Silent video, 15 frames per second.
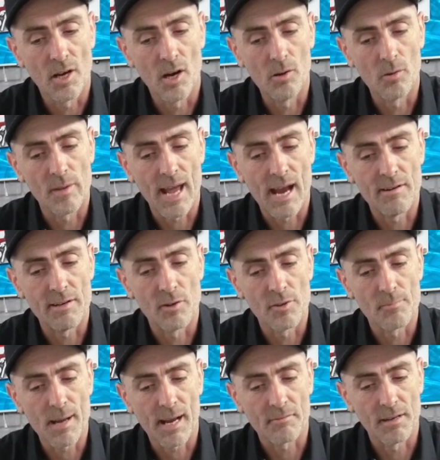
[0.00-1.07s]
dial the air in
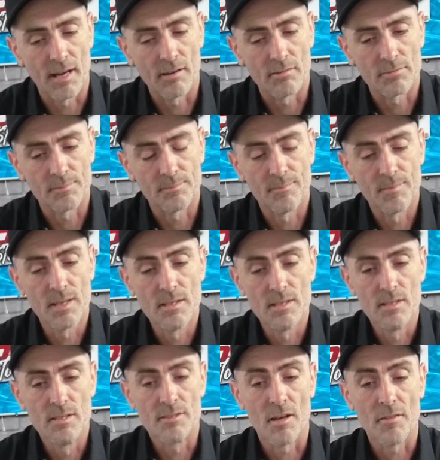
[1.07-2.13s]
on the Mac valve.
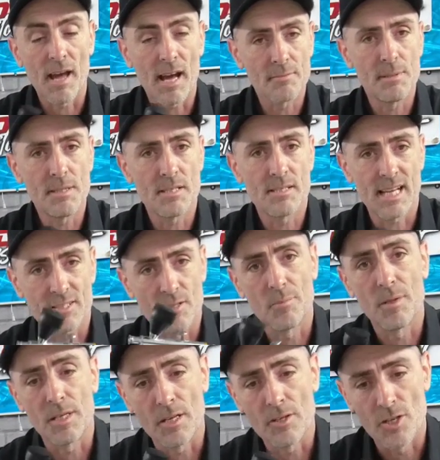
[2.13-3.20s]
So that would be the
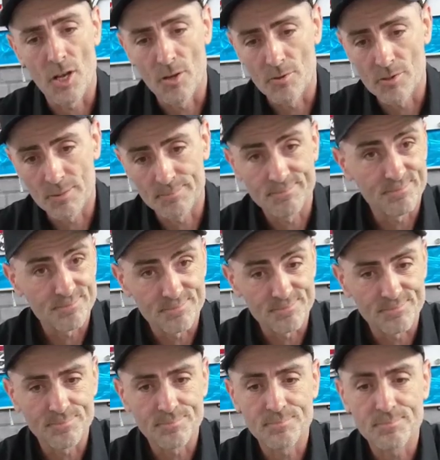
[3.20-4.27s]
setup that you've used
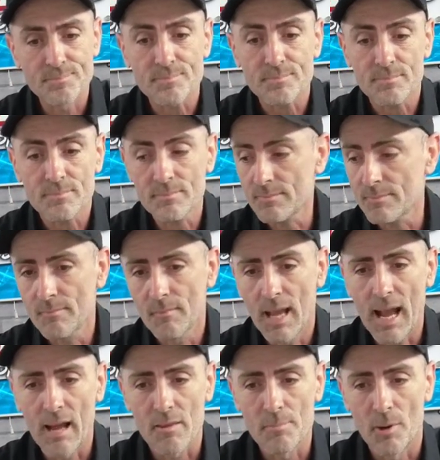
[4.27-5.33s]

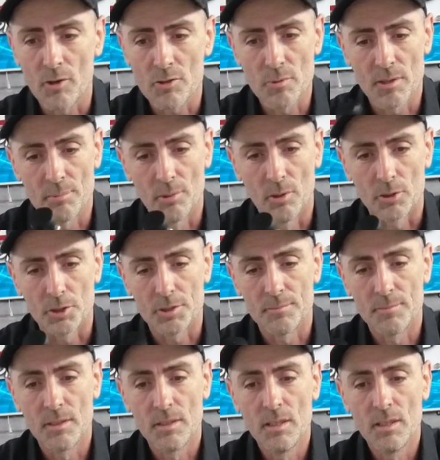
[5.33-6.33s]
out of the box with the brush.